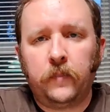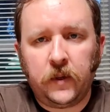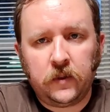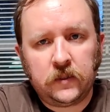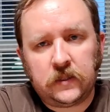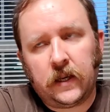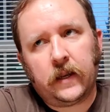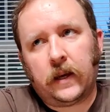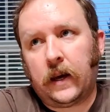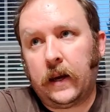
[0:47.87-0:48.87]
beers
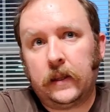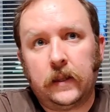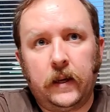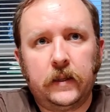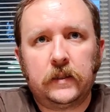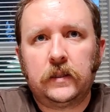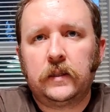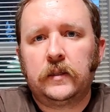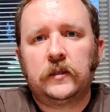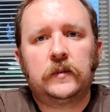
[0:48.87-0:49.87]
that highlight
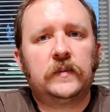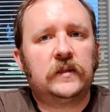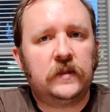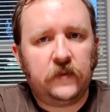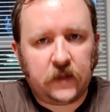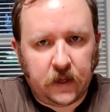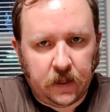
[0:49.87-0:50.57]
specific